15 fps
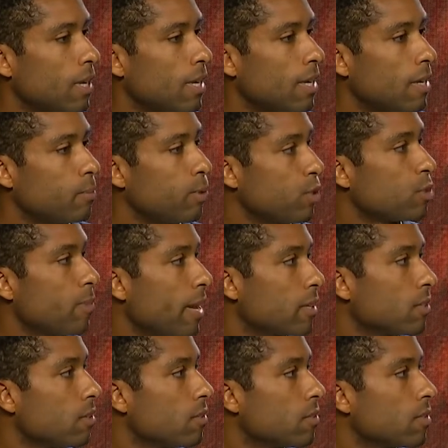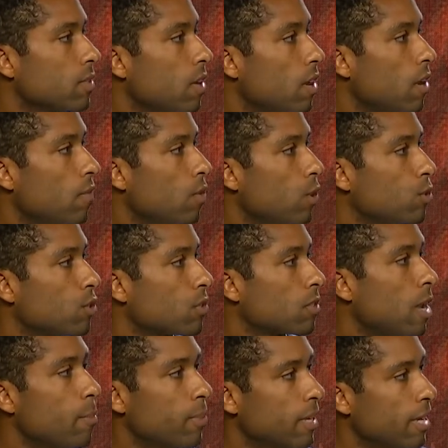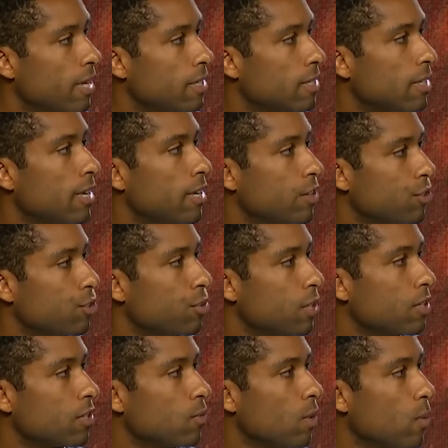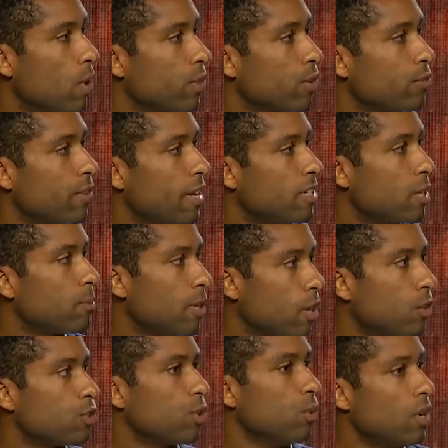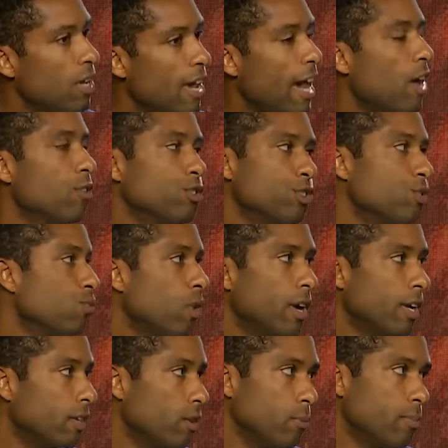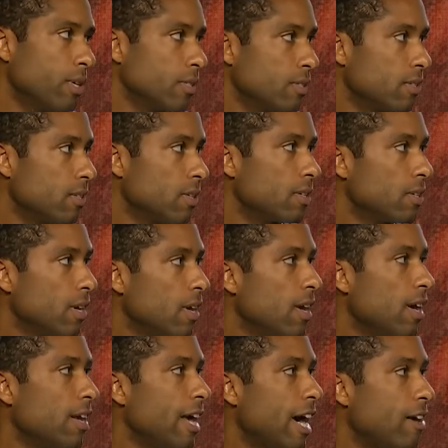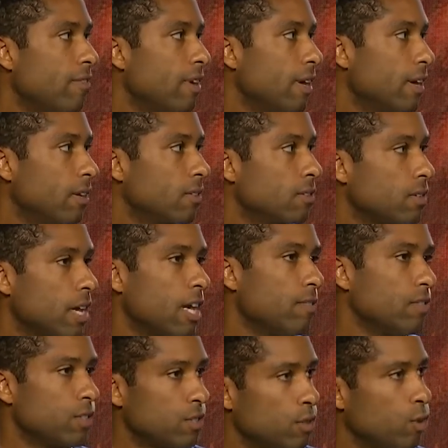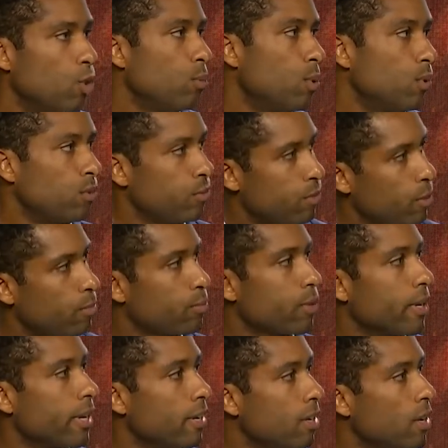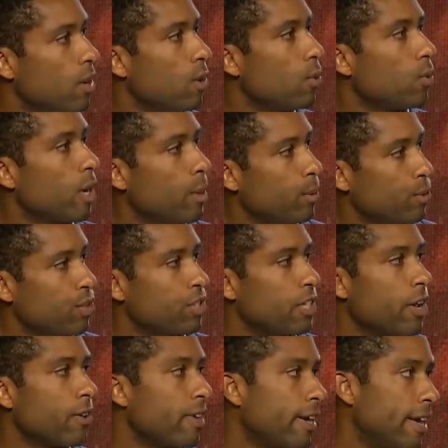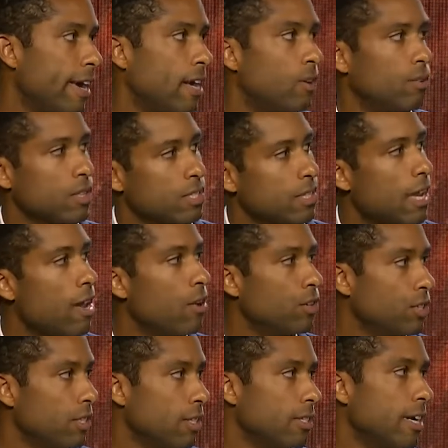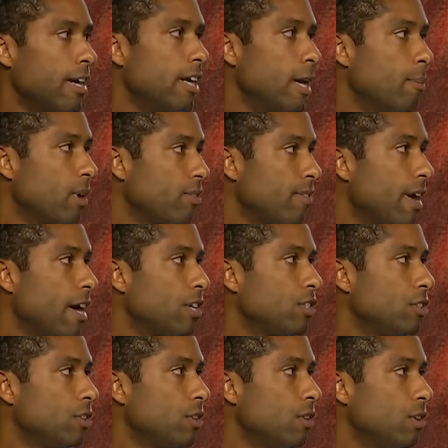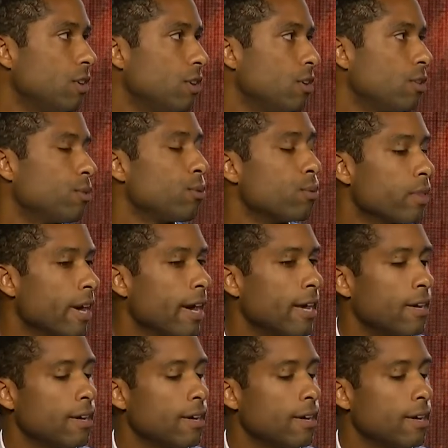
perspectives of those companies and industries and what they're facing, but also how they're just running their businesses. Right. And having kind of this global footprint, we're able to share that analyst knowledge in a dynamic fashion through that.